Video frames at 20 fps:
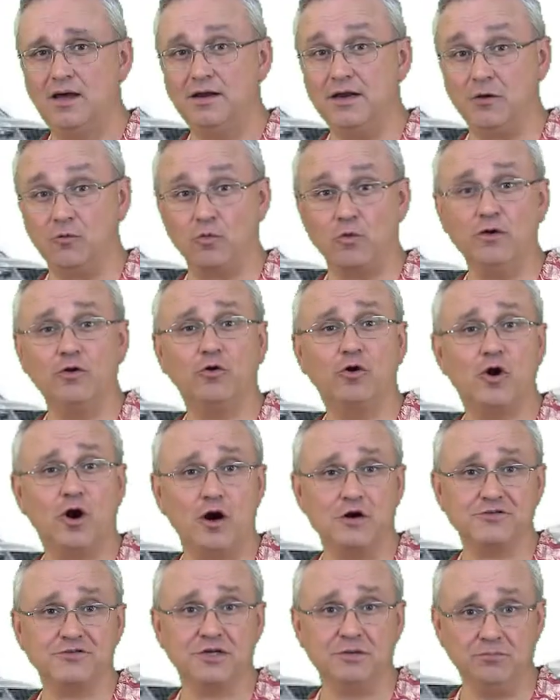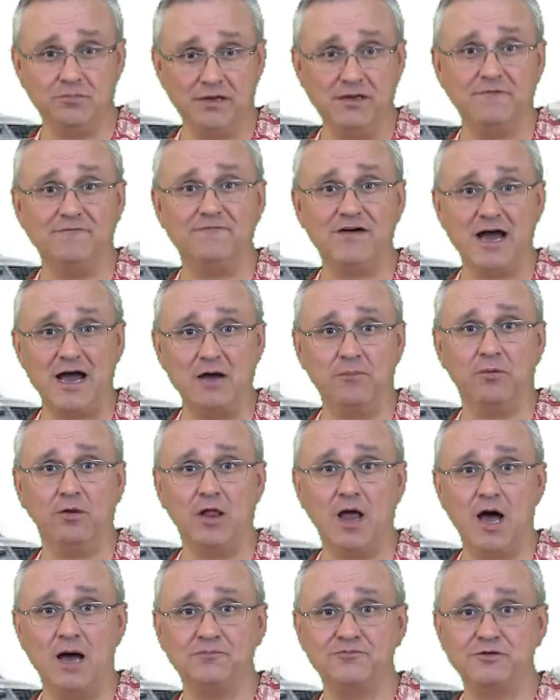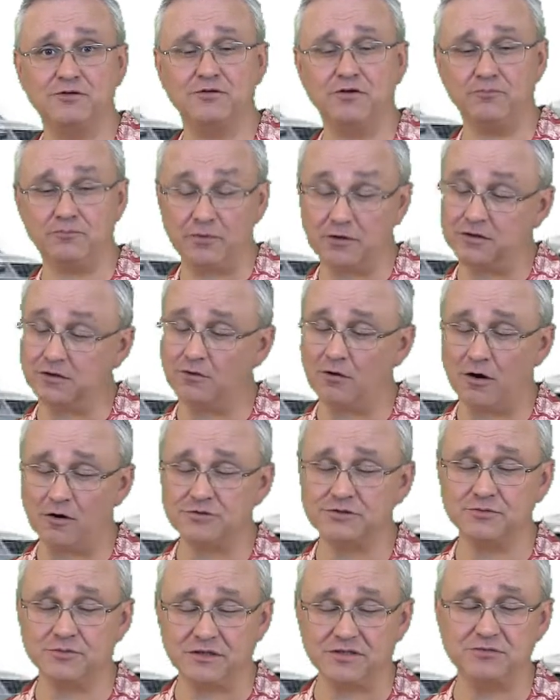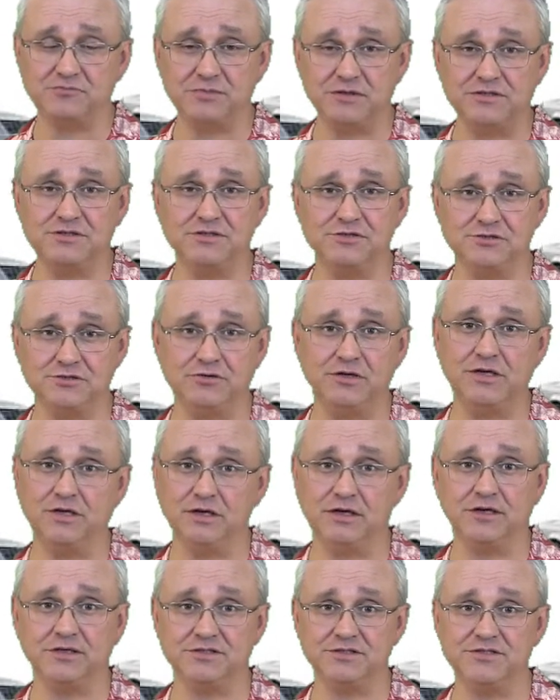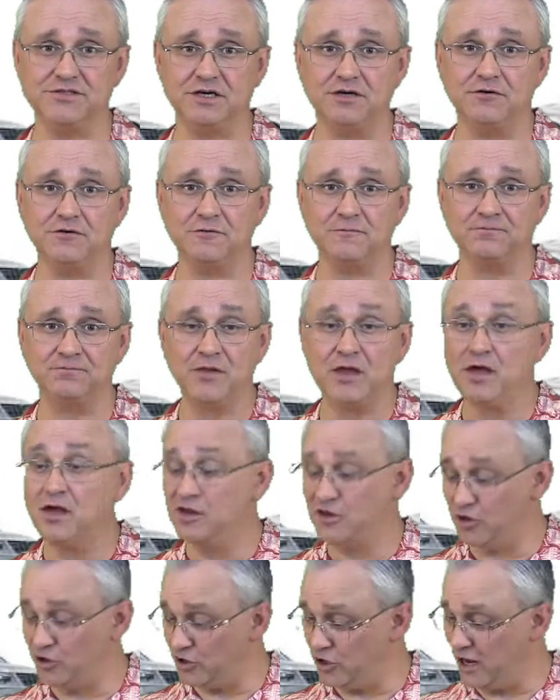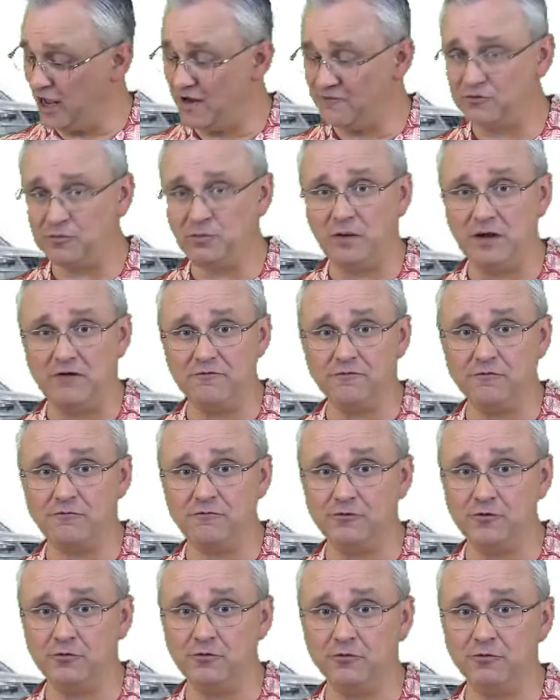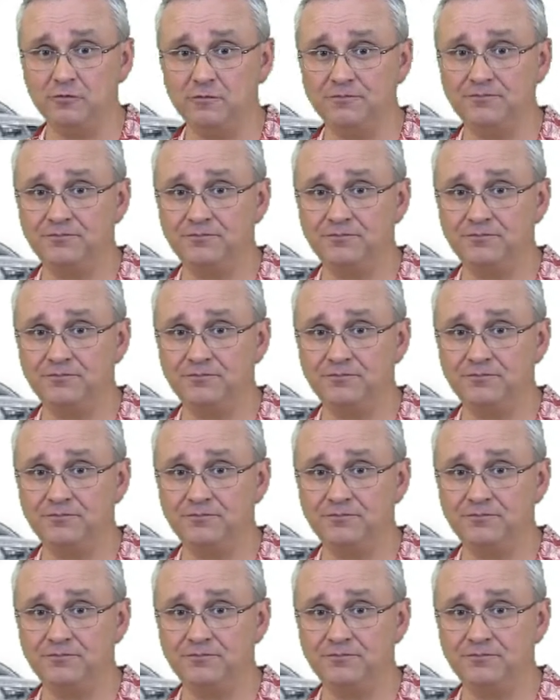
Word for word: Now, rental cars can be a viable option, but there are some expenses you need to consider. You're going to have to pay for fuel.